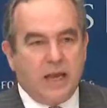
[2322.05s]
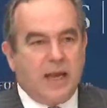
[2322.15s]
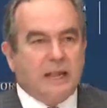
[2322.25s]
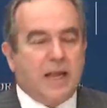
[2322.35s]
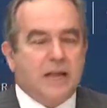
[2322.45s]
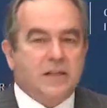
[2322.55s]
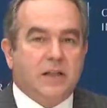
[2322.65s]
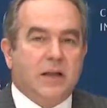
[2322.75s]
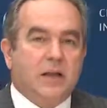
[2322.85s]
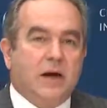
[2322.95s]
And
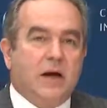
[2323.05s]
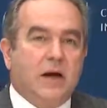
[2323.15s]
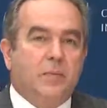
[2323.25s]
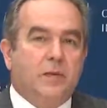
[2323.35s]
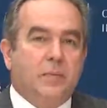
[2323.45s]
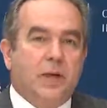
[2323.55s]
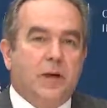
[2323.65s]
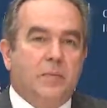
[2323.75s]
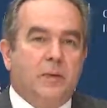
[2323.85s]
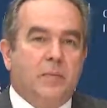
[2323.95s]
lastly, um, the
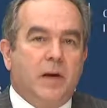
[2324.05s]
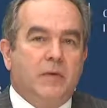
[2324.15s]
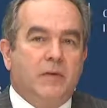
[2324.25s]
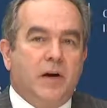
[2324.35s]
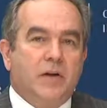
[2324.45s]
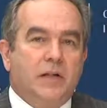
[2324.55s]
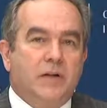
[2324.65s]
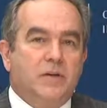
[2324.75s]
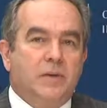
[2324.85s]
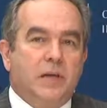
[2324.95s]
PM made a very
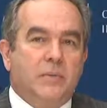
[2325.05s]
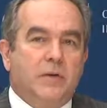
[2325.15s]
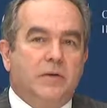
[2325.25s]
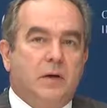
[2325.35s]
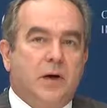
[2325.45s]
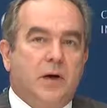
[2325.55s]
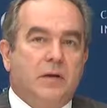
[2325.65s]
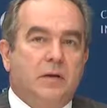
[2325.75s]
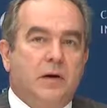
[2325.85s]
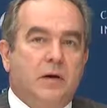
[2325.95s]
clear statement
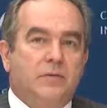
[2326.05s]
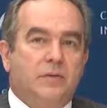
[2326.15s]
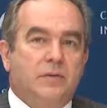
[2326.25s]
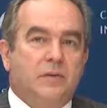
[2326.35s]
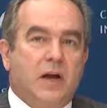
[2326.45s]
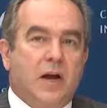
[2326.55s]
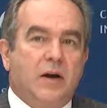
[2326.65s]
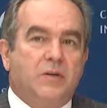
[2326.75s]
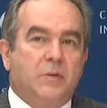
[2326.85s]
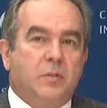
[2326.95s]
on uh, the
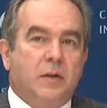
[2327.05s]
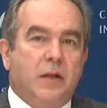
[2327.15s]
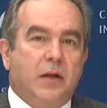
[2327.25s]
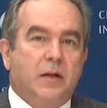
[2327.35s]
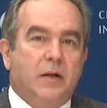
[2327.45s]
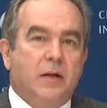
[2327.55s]
desire to play